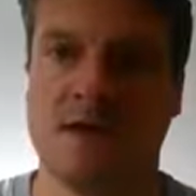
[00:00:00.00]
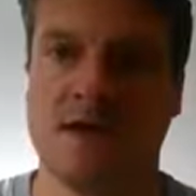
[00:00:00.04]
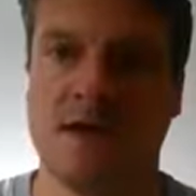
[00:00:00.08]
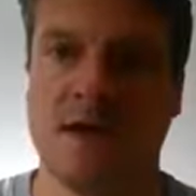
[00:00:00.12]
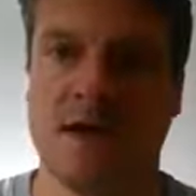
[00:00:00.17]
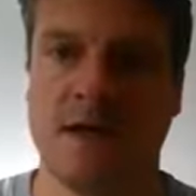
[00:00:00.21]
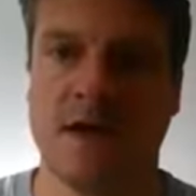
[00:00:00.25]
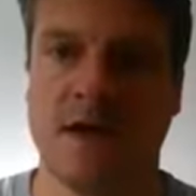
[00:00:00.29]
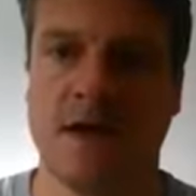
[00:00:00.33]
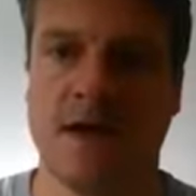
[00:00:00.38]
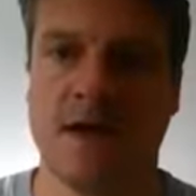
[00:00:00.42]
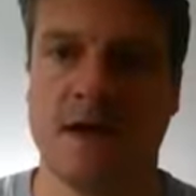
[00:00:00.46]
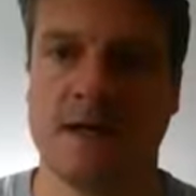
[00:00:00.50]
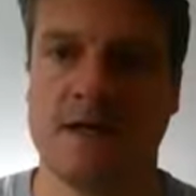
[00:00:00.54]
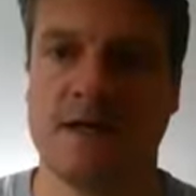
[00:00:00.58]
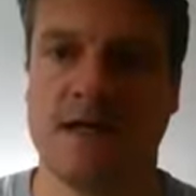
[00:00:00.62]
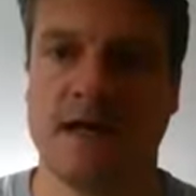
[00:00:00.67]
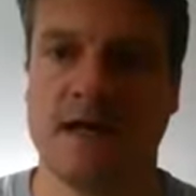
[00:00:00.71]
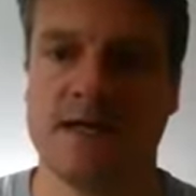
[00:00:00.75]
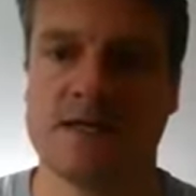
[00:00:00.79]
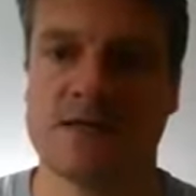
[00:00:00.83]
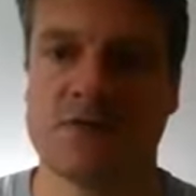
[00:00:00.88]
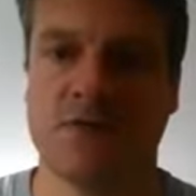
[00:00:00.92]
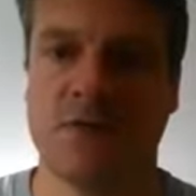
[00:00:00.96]
uh,
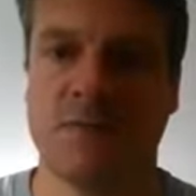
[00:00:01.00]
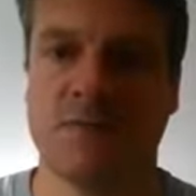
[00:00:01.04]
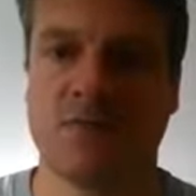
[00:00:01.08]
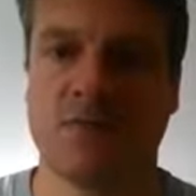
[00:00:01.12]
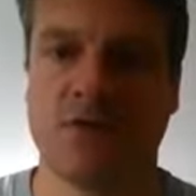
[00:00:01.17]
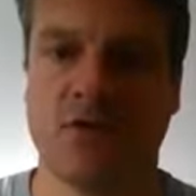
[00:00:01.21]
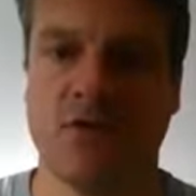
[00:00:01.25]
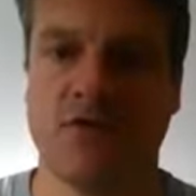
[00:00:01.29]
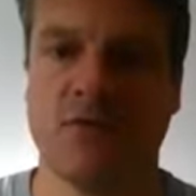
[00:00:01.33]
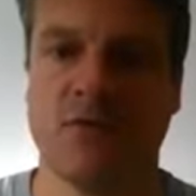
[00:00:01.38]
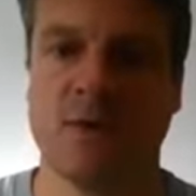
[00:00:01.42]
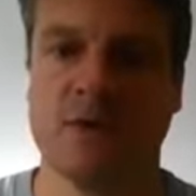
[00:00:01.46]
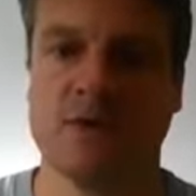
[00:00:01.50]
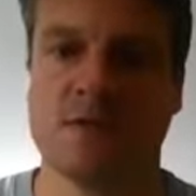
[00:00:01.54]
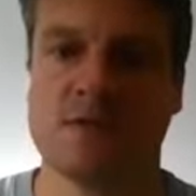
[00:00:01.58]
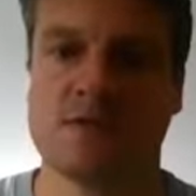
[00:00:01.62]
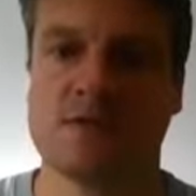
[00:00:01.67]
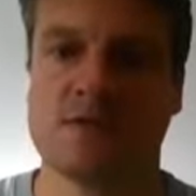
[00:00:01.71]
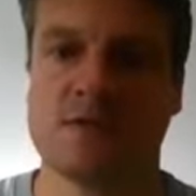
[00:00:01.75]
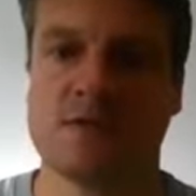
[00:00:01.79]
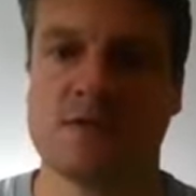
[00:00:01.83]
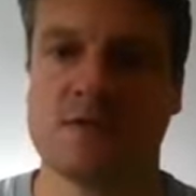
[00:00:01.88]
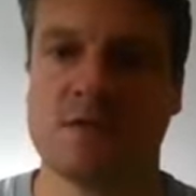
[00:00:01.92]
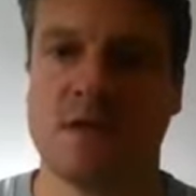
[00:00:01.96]
data
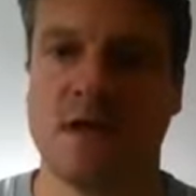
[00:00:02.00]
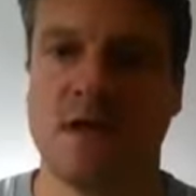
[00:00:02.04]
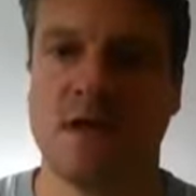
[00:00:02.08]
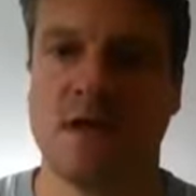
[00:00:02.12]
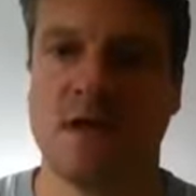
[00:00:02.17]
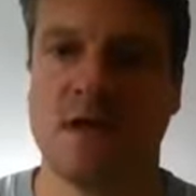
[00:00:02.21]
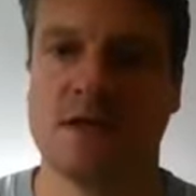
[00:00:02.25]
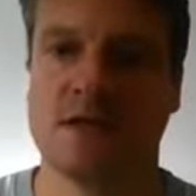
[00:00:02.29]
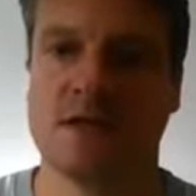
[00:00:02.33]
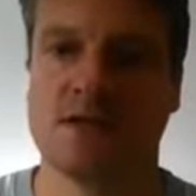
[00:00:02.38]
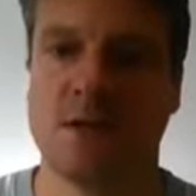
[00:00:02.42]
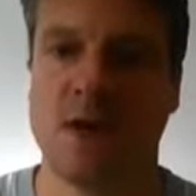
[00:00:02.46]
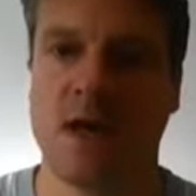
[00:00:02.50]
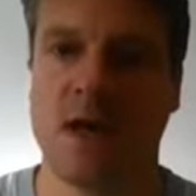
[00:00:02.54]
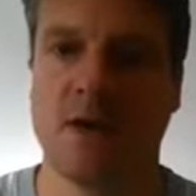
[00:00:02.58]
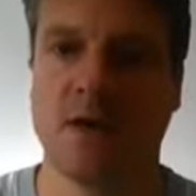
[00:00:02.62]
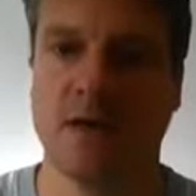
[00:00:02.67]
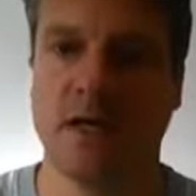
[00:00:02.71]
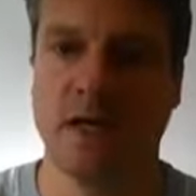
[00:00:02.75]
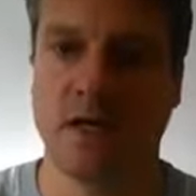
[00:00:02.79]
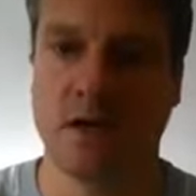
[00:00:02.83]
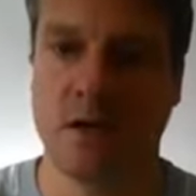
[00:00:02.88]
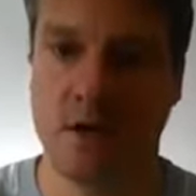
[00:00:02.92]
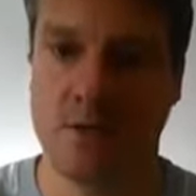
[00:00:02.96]
improvements uh, to
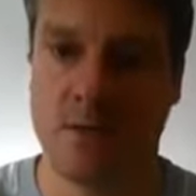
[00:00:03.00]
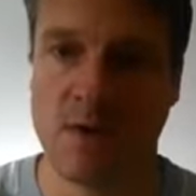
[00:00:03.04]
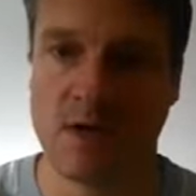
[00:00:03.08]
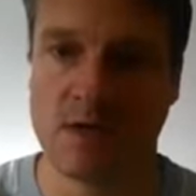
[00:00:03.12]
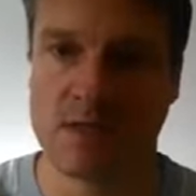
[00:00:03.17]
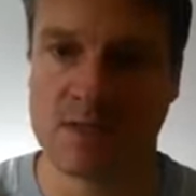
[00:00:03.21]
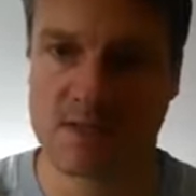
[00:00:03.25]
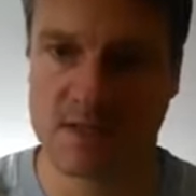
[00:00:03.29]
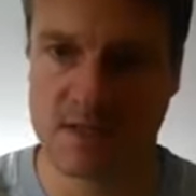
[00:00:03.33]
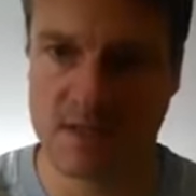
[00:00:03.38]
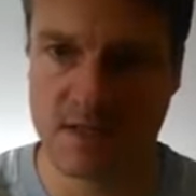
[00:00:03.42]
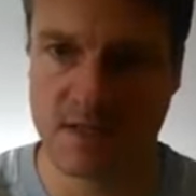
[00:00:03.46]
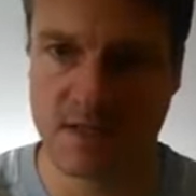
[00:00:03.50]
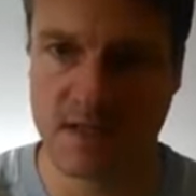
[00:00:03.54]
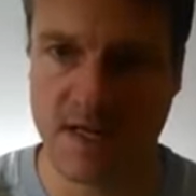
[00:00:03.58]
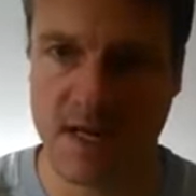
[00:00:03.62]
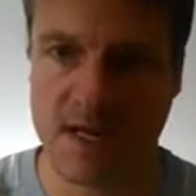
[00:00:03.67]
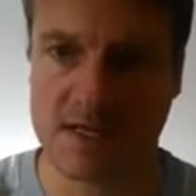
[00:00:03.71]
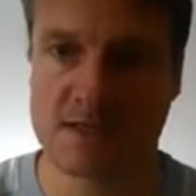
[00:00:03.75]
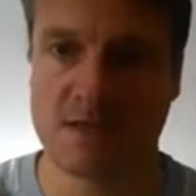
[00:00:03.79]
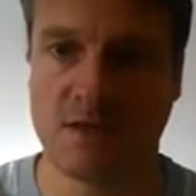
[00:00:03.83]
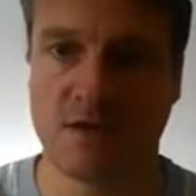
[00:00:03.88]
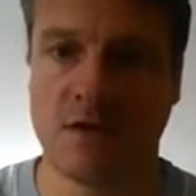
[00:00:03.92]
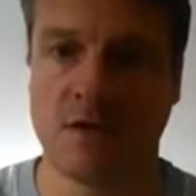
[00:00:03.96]
our e-commerce
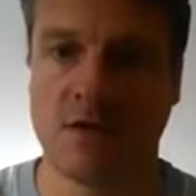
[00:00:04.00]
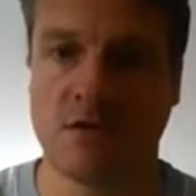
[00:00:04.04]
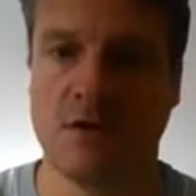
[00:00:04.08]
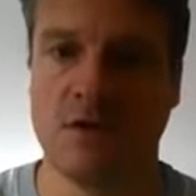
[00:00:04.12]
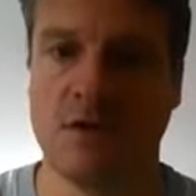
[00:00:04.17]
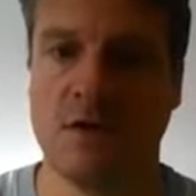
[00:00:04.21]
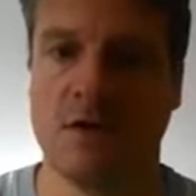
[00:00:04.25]
catalog.